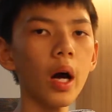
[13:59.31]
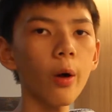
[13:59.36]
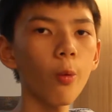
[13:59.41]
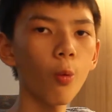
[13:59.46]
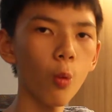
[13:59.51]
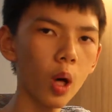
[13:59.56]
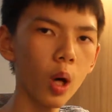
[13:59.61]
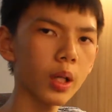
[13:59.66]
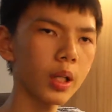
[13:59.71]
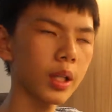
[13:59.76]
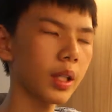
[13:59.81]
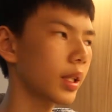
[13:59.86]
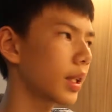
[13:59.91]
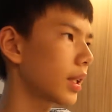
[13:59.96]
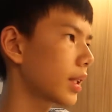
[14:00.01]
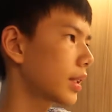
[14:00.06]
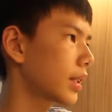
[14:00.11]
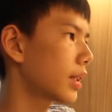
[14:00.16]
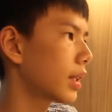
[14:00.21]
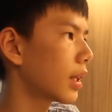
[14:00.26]
I wanted
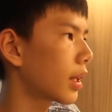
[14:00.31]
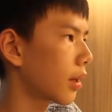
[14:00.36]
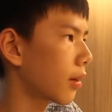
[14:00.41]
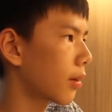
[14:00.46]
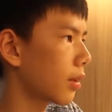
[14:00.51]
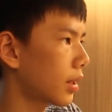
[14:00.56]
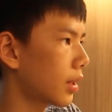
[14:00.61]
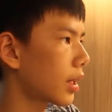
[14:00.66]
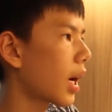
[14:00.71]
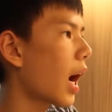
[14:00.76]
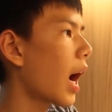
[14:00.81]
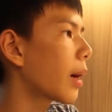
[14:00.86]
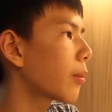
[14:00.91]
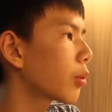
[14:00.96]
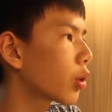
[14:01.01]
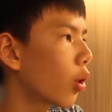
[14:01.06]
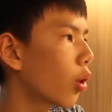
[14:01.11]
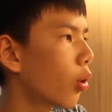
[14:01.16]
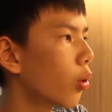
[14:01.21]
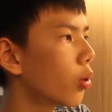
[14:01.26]
is the
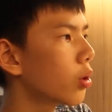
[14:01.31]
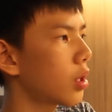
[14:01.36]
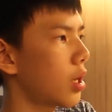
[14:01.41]
time code